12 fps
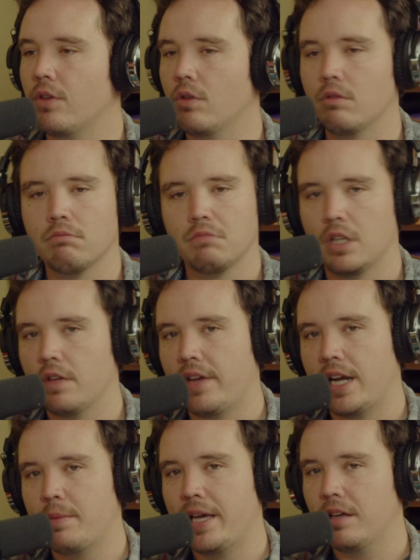you love
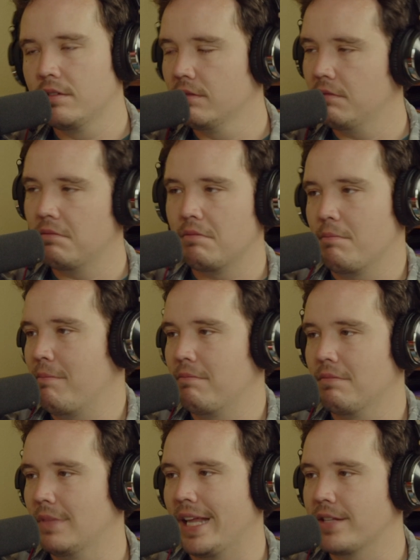anime,
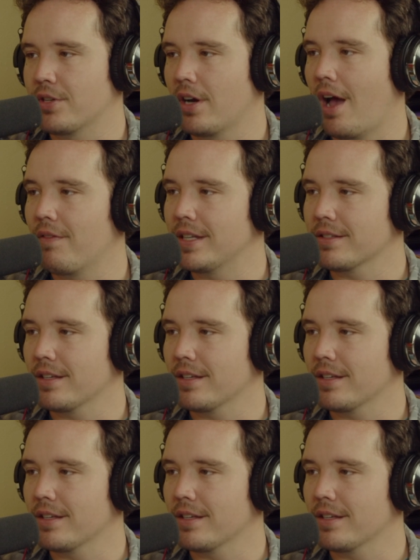Lancer obviously.